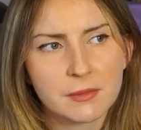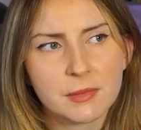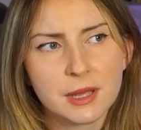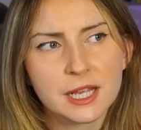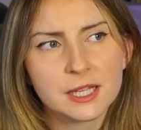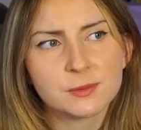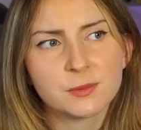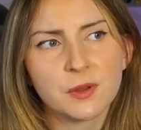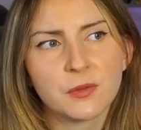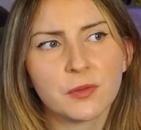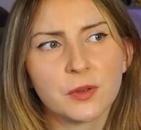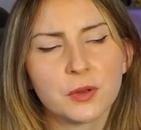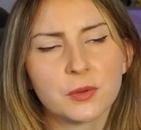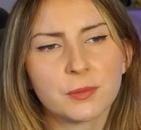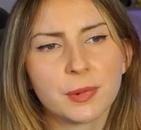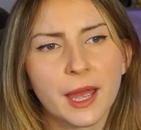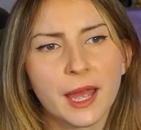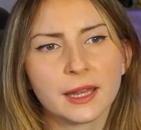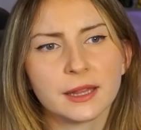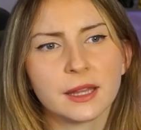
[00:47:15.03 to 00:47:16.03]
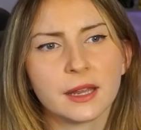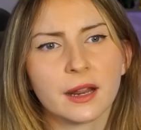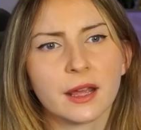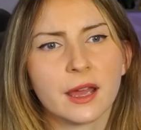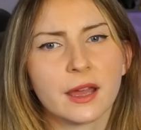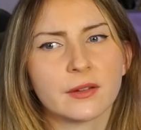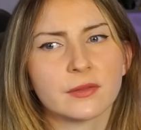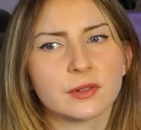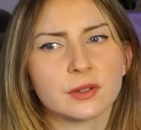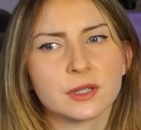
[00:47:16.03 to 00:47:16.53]
it makes me feel bad that I
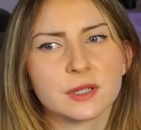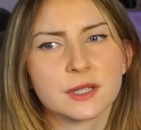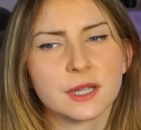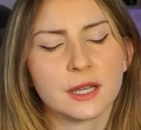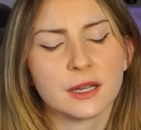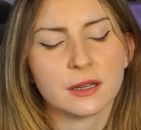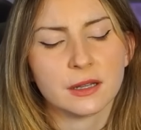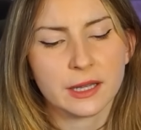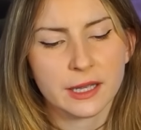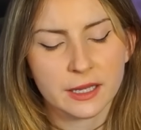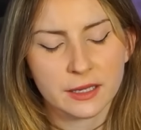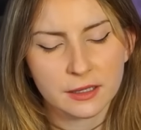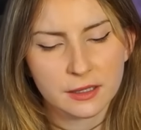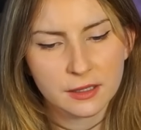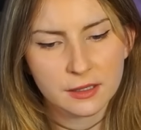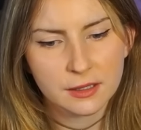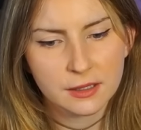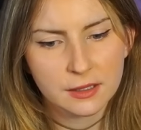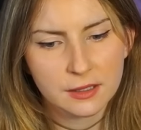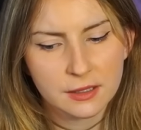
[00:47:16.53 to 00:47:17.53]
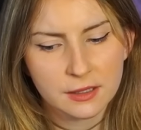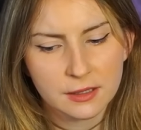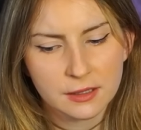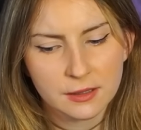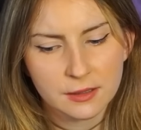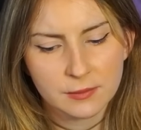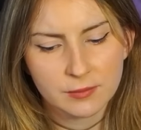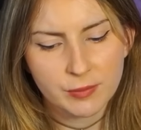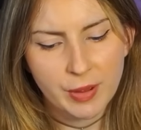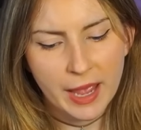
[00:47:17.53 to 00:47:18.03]
ever said, like,
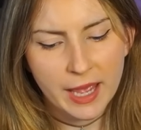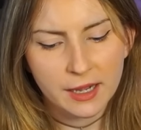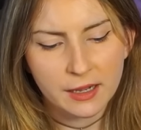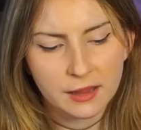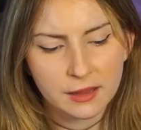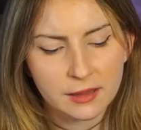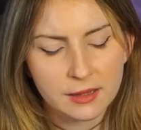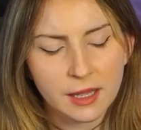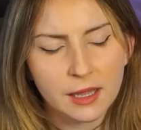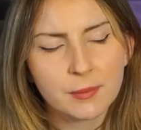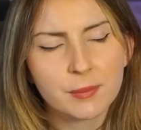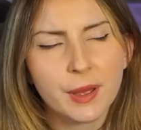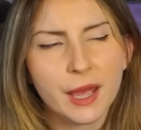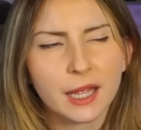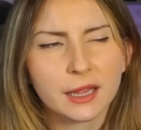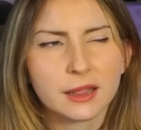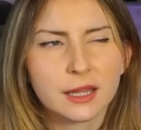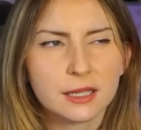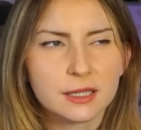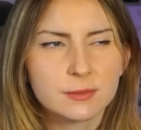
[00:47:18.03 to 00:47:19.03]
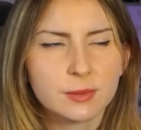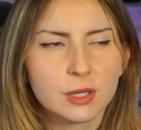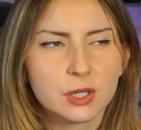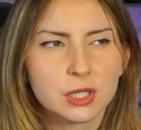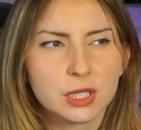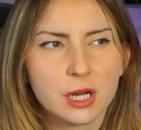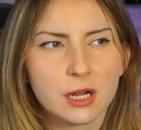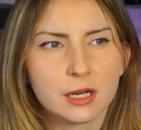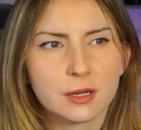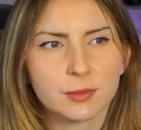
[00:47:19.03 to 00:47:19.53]
not bad things about
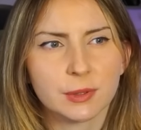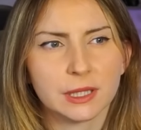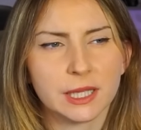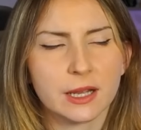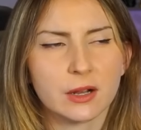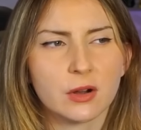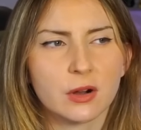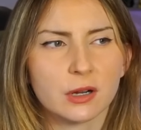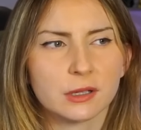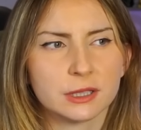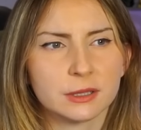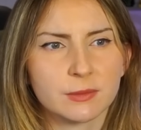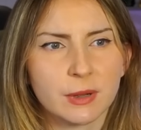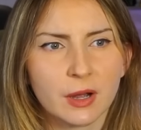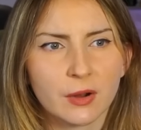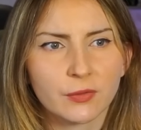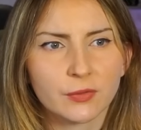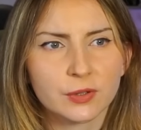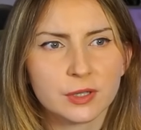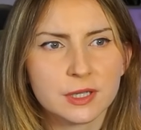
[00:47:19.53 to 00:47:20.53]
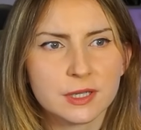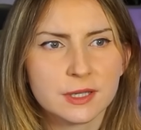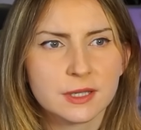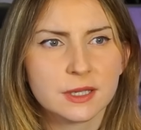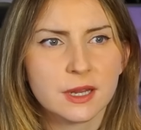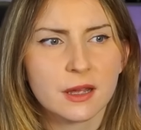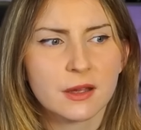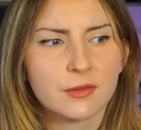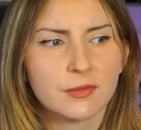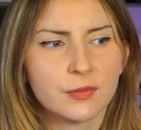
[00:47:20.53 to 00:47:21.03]
Chuck, but, like, called him out for his
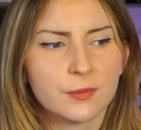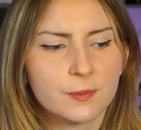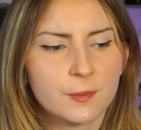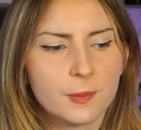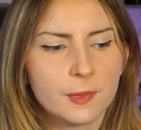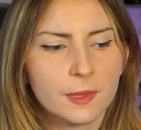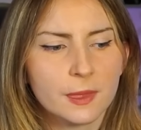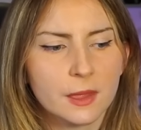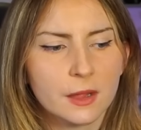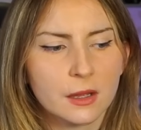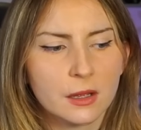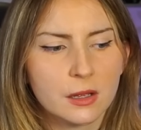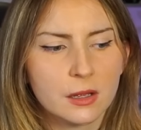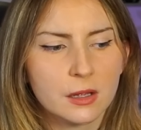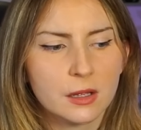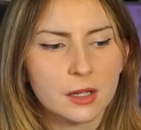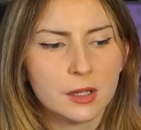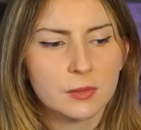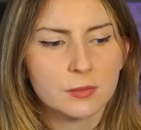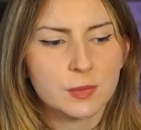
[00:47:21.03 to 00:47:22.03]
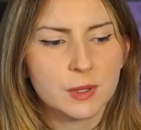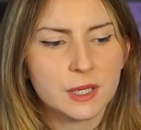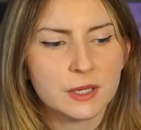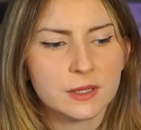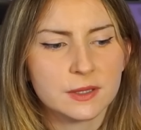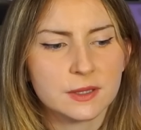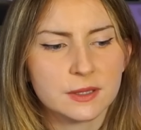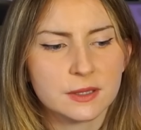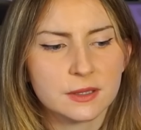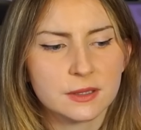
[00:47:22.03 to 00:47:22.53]
stuff.
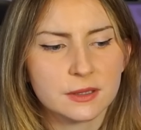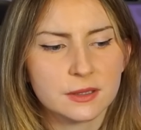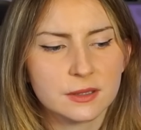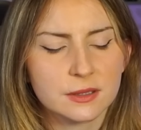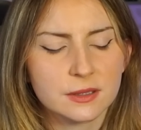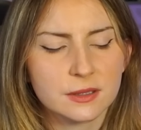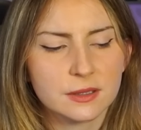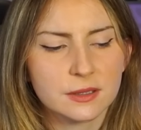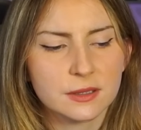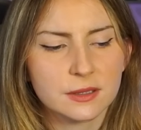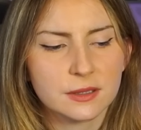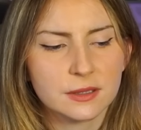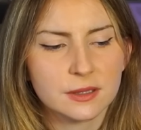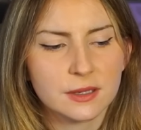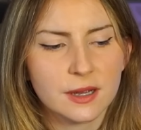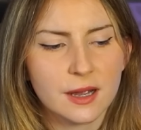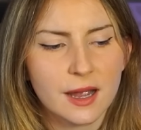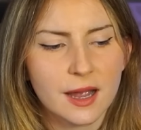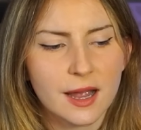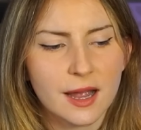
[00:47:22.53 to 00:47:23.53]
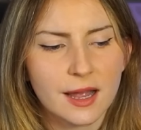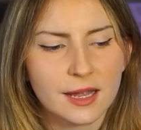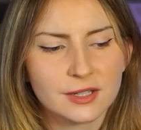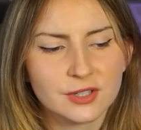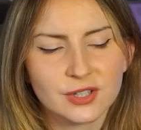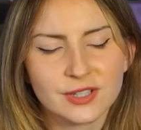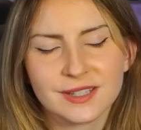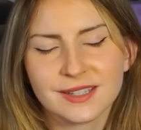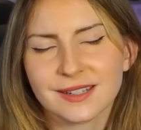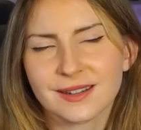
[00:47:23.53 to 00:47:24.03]
Because I
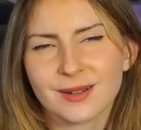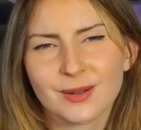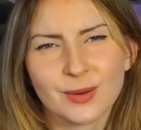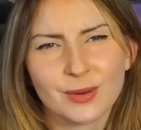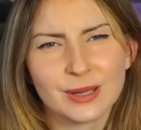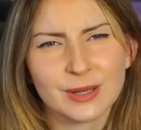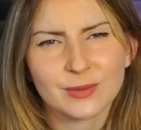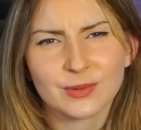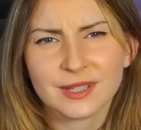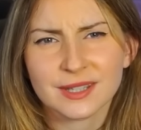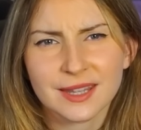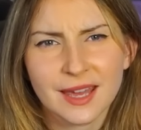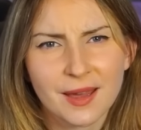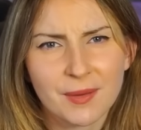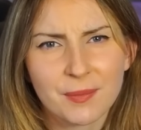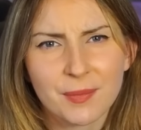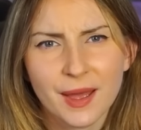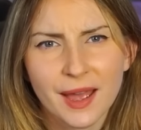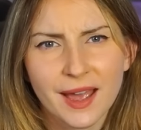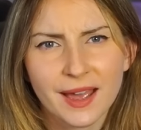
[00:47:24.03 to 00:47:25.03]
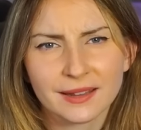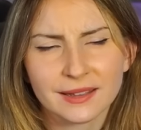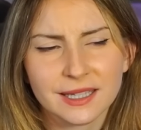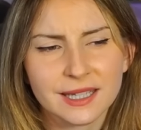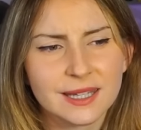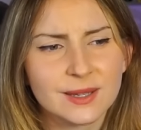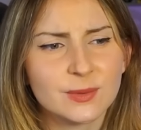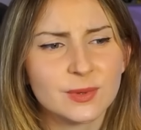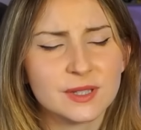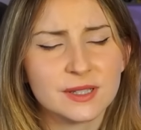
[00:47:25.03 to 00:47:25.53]
just didn't know he was that bad. Like,
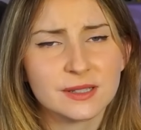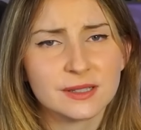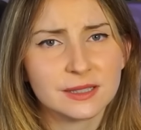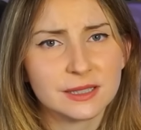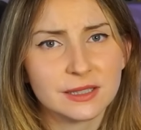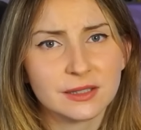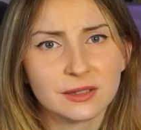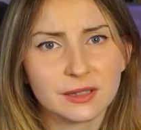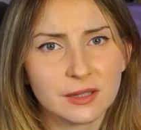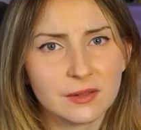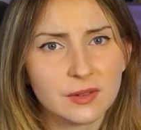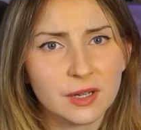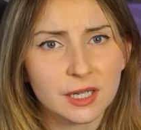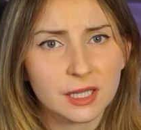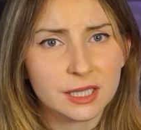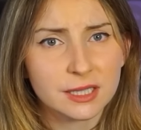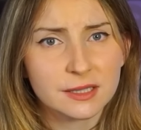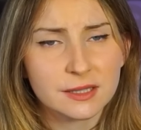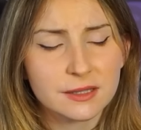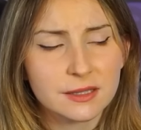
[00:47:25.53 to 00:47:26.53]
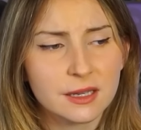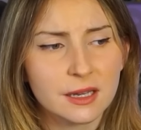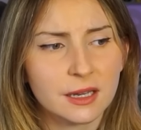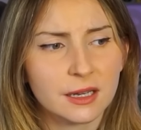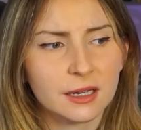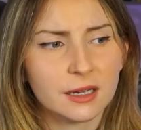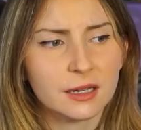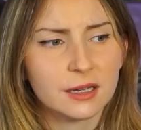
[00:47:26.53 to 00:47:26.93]
he was clearly very sick.